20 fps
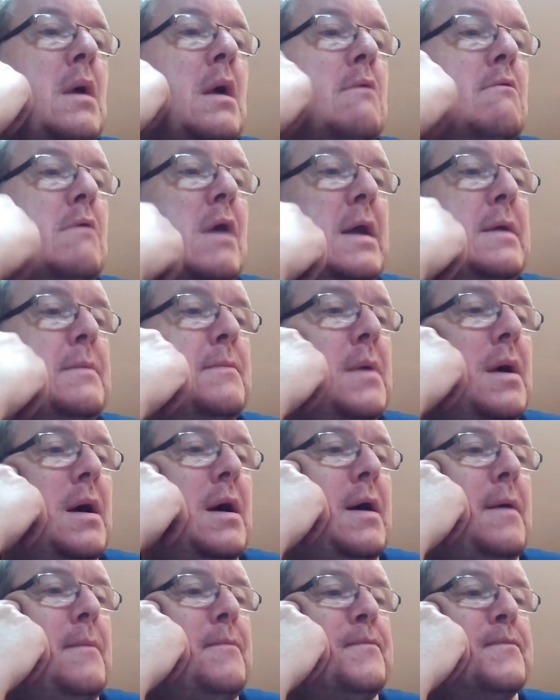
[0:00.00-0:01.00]
Right,
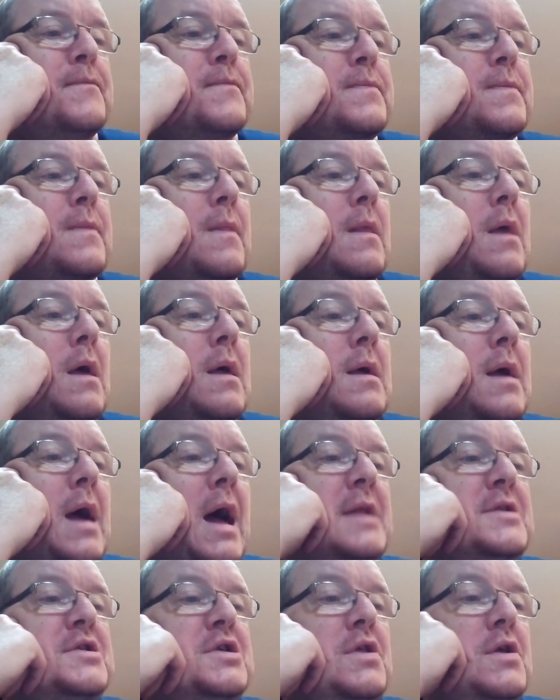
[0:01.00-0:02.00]

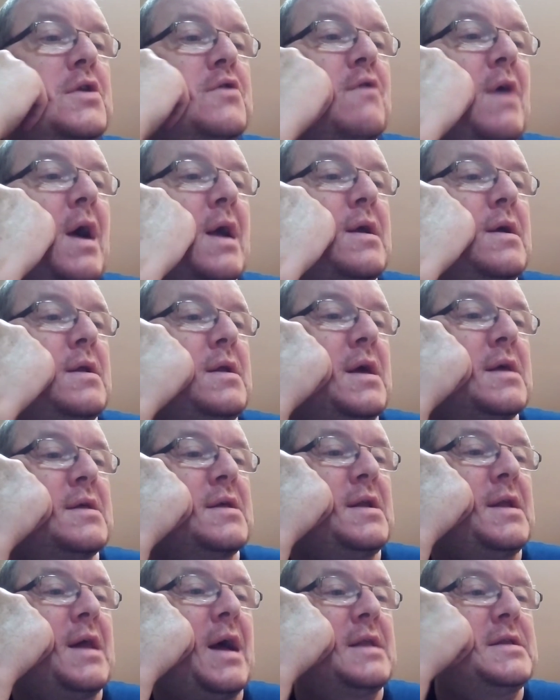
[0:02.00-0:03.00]
Enter the Dragon is
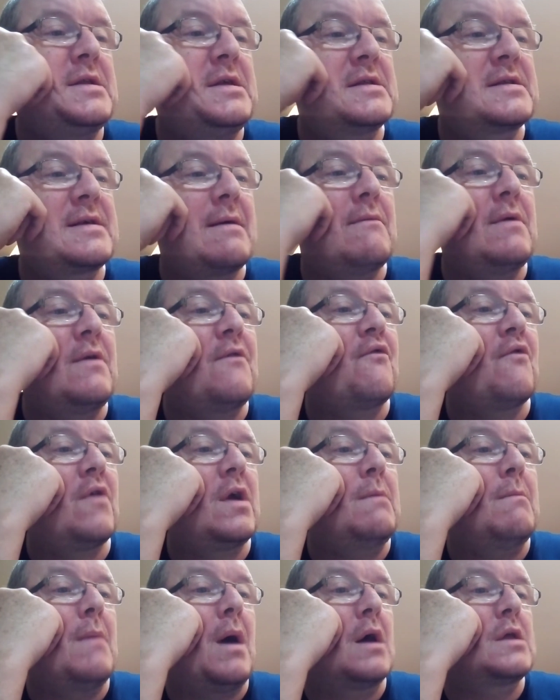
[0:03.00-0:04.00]
a
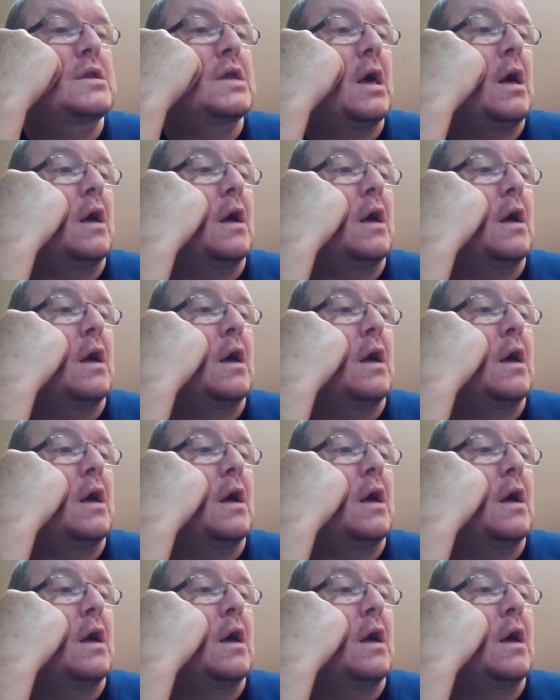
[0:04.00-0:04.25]
1973 martial